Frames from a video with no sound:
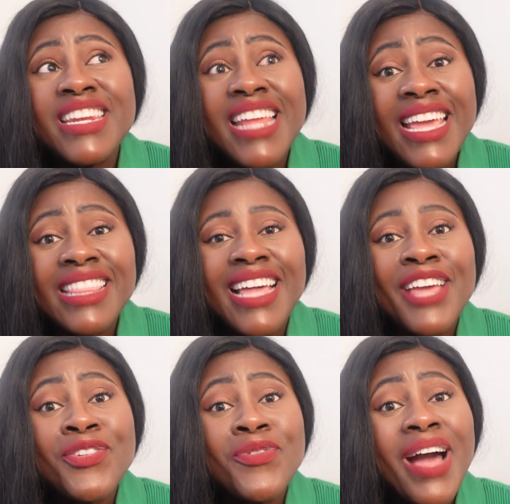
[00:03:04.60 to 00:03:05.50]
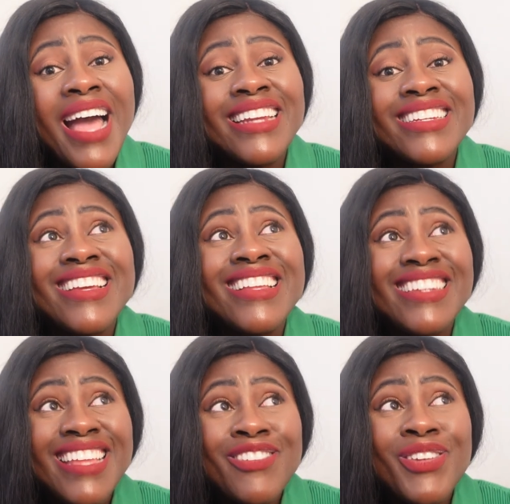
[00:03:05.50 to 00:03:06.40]
day that you add a
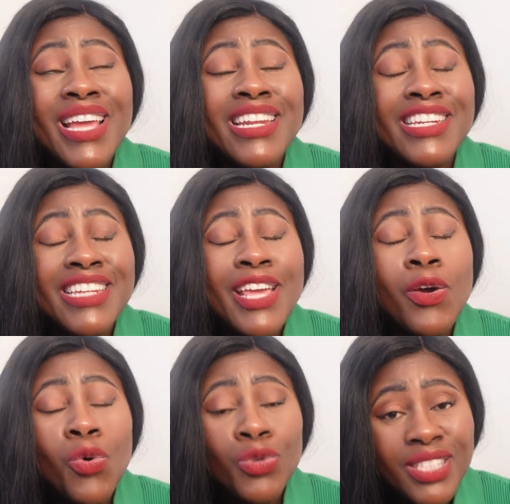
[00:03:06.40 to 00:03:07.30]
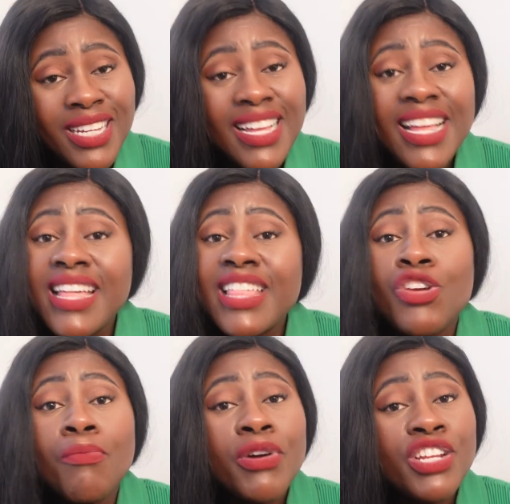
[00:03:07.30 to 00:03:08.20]
day, you get a day older,
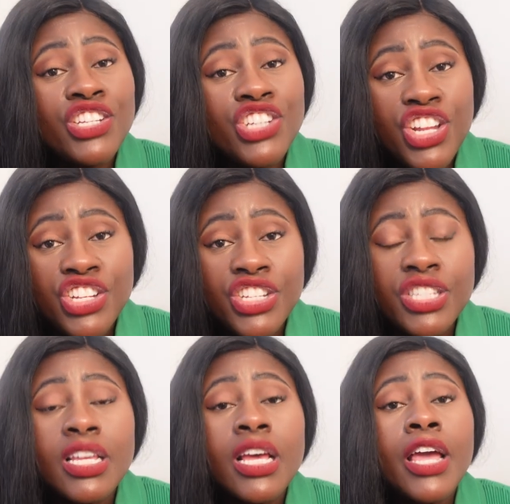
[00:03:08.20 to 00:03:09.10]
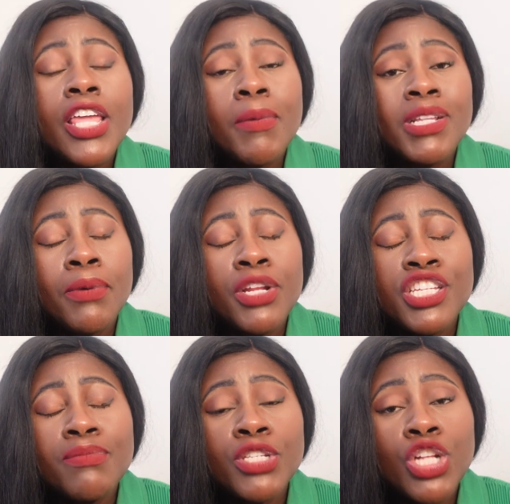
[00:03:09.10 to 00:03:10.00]
your body changes. Your
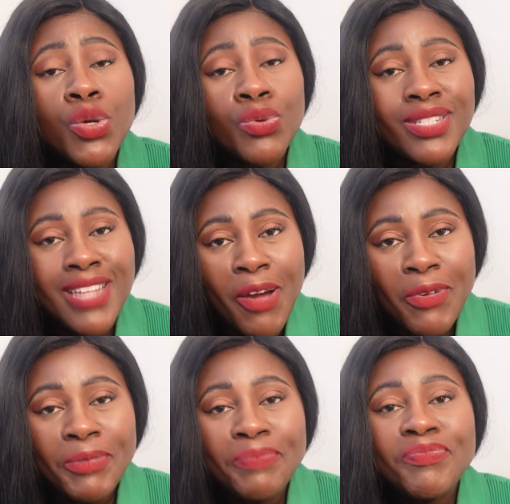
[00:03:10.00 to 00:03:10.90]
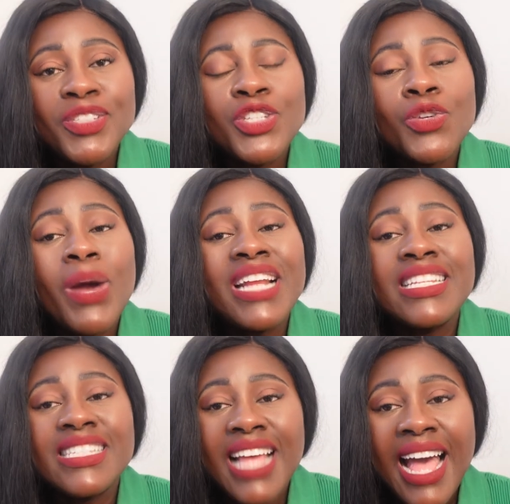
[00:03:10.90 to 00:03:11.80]
metabolism slows down. So I
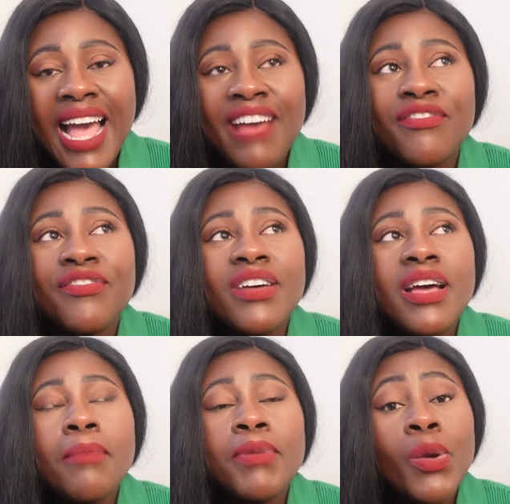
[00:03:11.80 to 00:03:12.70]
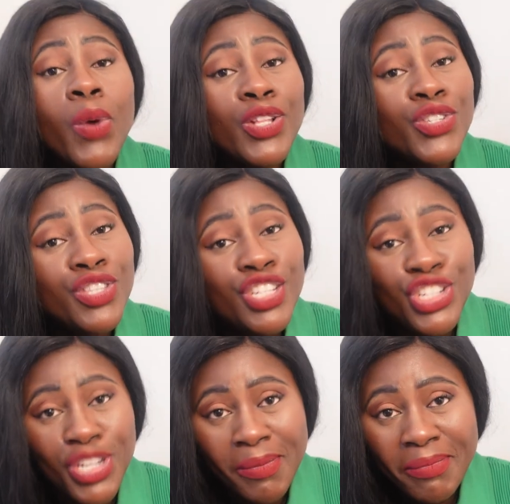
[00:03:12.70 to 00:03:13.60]
have been going to the
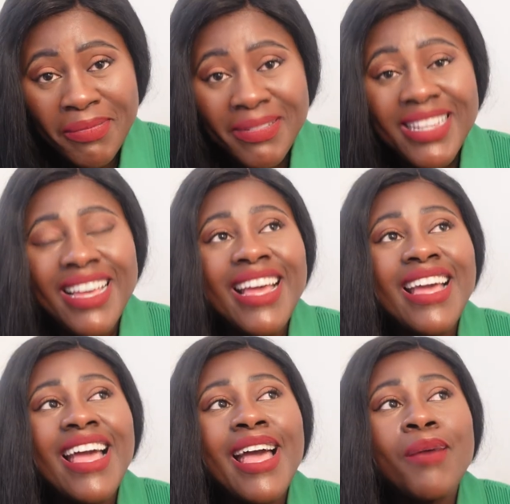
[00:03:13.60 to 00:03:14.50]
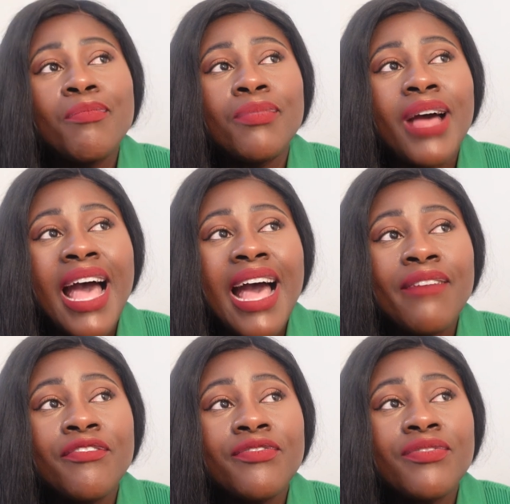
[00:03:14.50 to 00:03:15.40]
gym. And
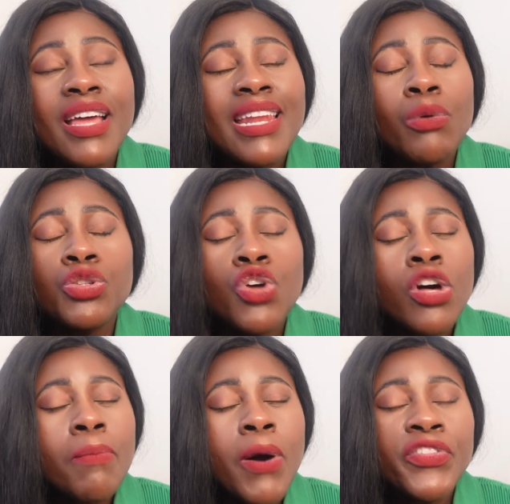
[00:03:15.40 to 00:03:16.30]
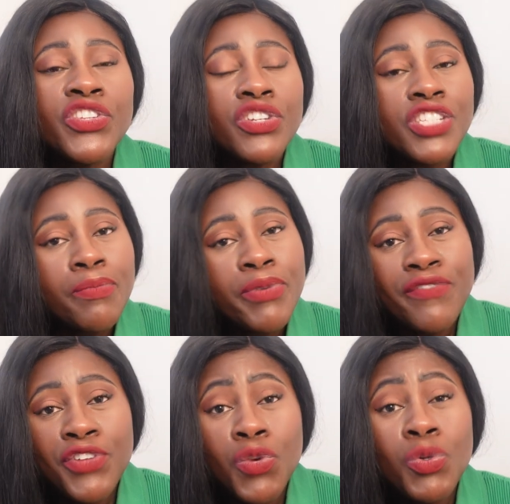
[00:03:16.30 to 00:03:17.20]
I will talk about this in a separate
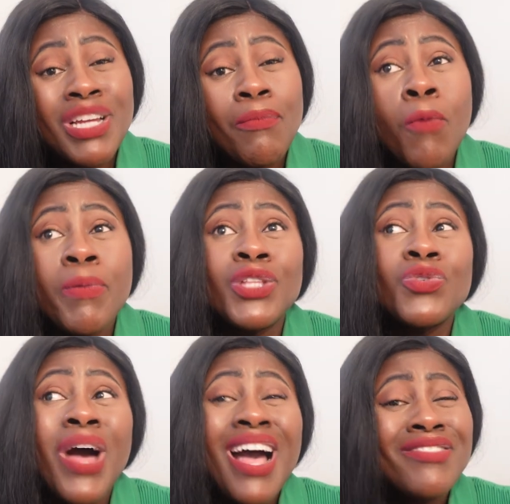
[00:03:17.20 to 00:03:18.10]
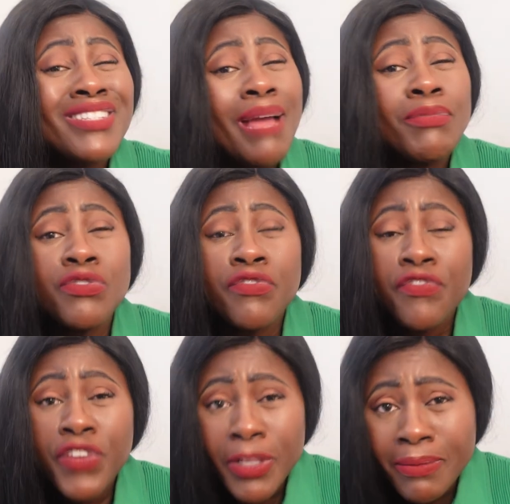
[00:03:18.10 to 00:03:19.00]
video, which I'm hoping to have time to
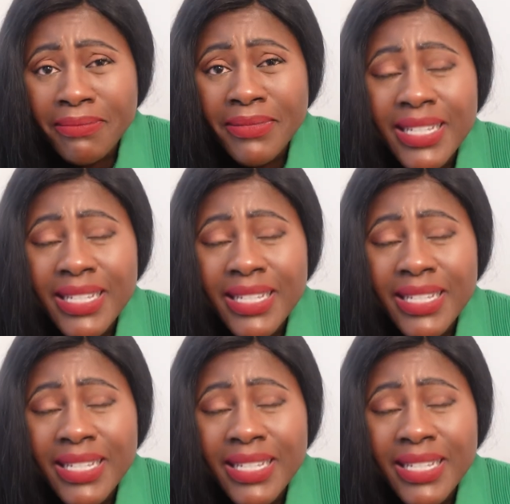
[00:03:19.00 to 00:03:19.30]
film.